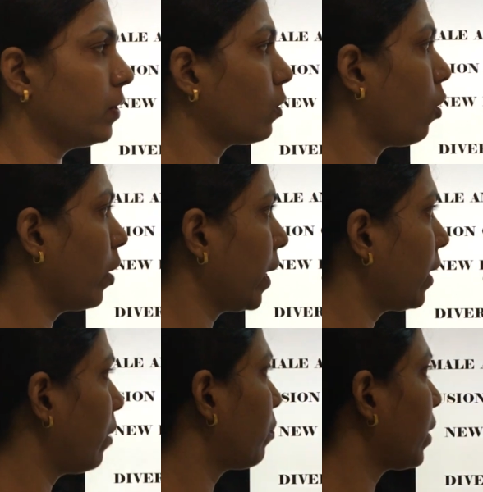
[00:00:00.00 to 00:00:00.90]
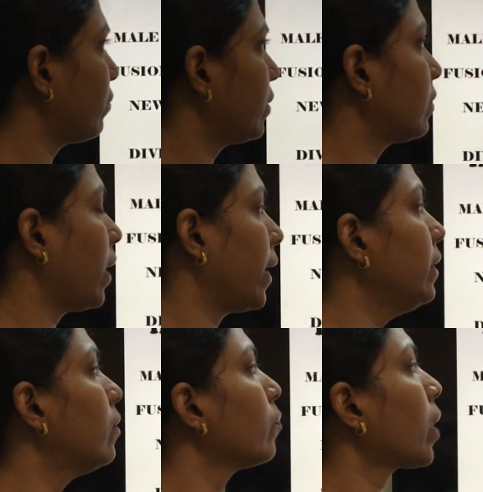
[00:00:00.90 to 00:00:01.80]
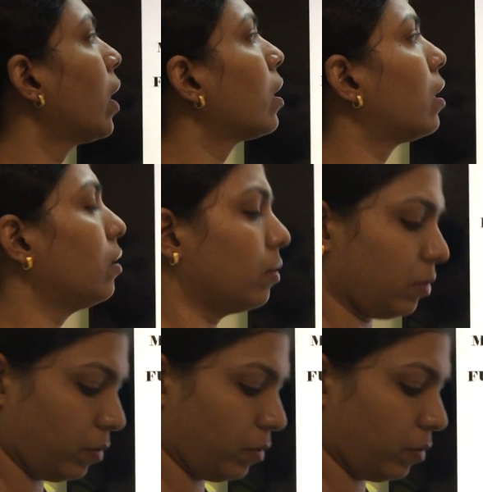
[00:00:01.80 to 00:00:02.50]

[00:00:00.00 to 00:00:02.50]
saw in our previous slide, we